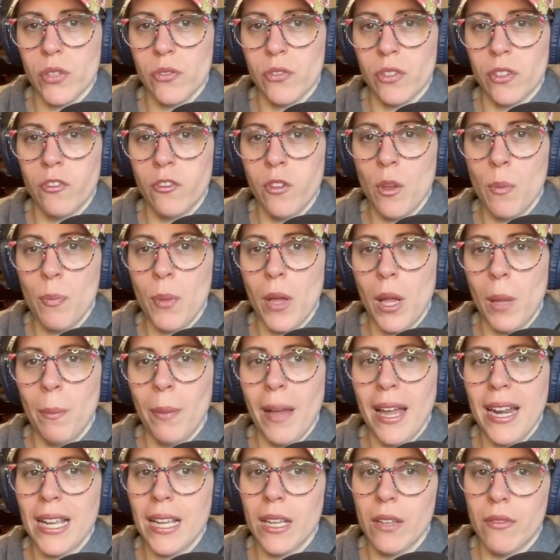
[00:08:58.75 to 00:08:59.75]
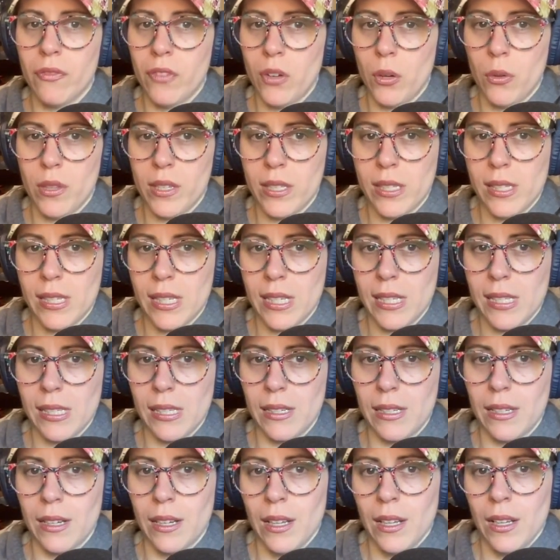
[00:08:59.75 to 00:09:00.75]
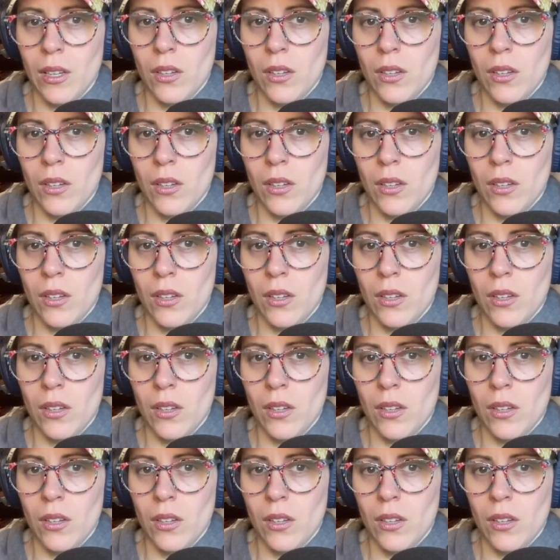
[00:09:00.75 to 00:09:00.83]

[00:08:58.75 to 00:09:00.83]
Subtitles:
for football betting info this season.